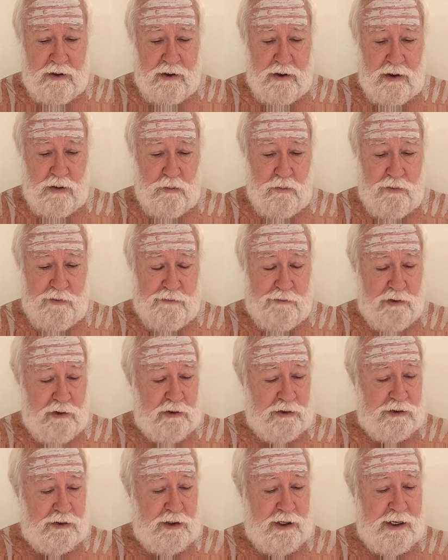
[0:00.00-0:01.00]
And the
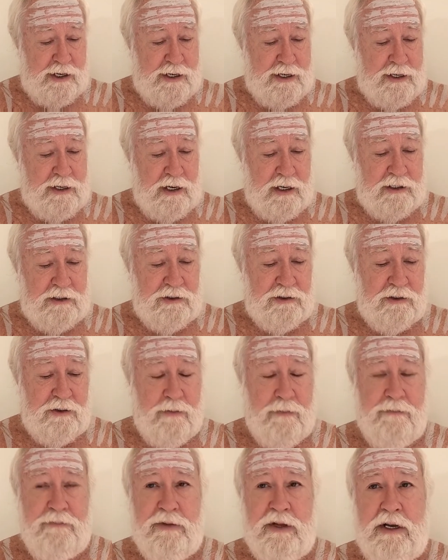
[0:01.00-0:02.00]
first thing he does,
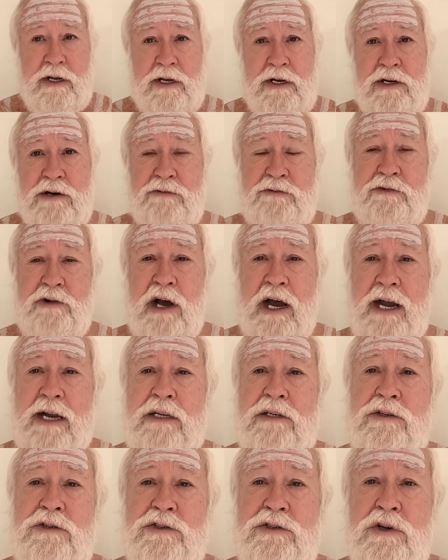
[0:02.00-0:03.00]
he
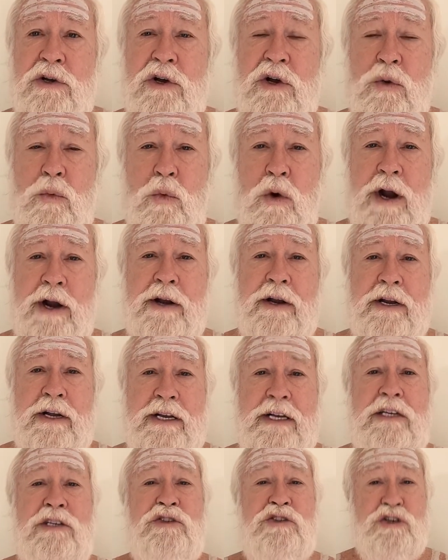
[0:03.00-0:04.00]
defines what
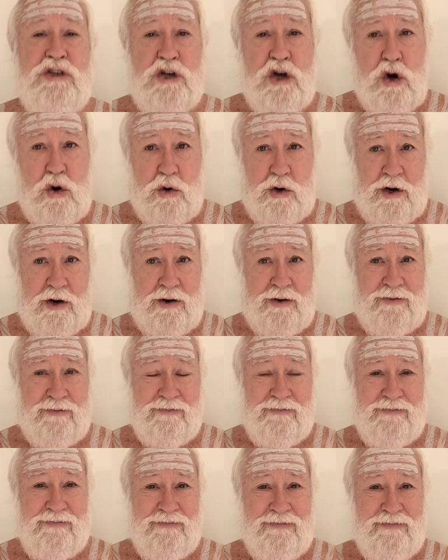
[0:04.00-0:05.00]
is yoga.
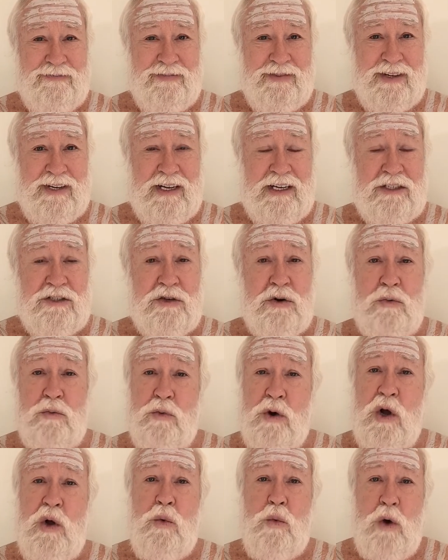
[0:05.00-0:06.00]
So
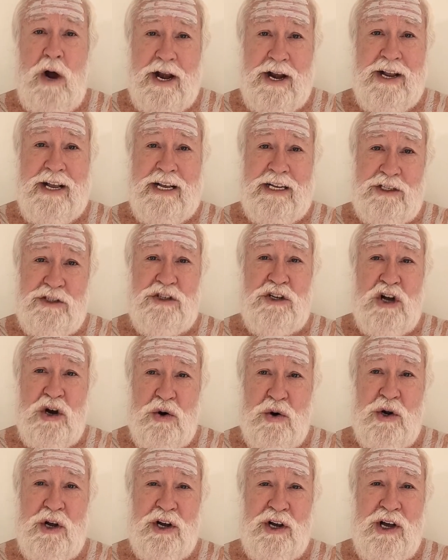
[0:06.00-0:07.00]
what is
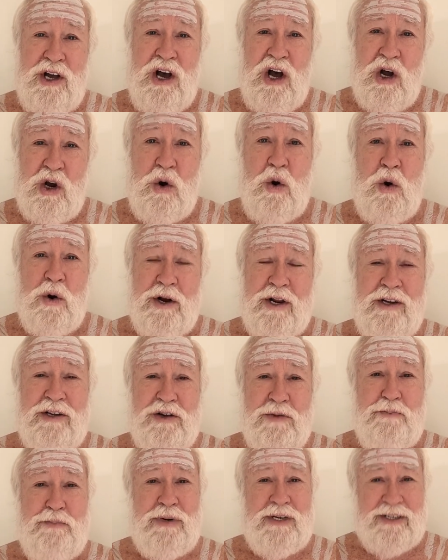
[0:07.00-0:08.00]
yoga according
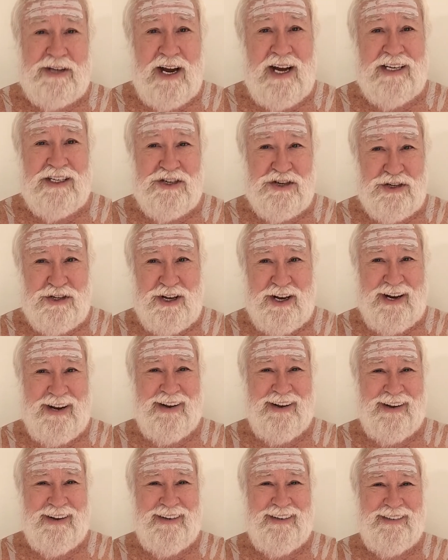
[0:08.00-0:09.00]
to Patanjali,
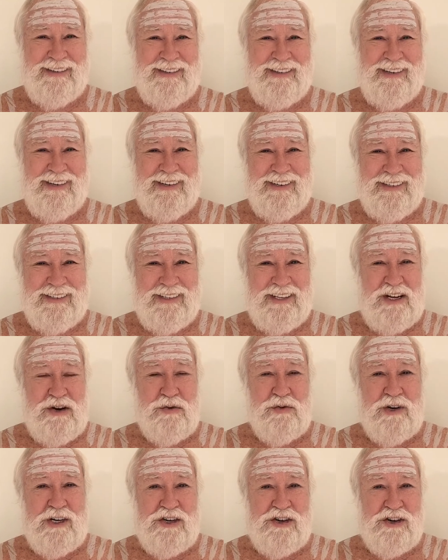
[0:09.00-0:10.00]
huh? The
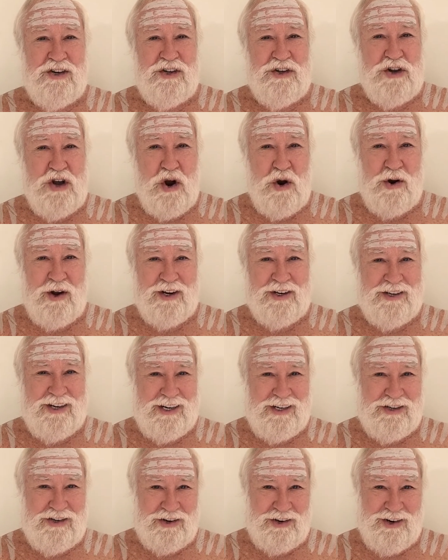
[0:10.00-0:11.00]
original yoga
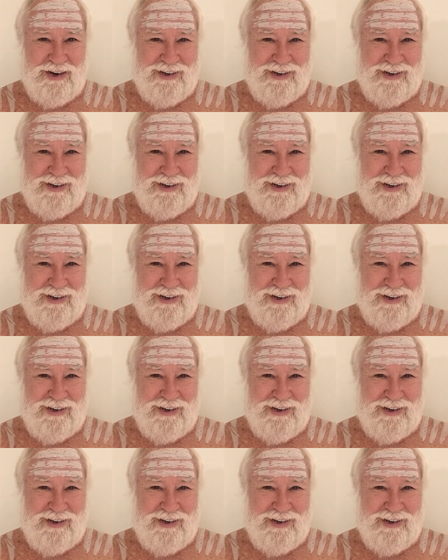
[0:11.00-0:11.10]
teacher?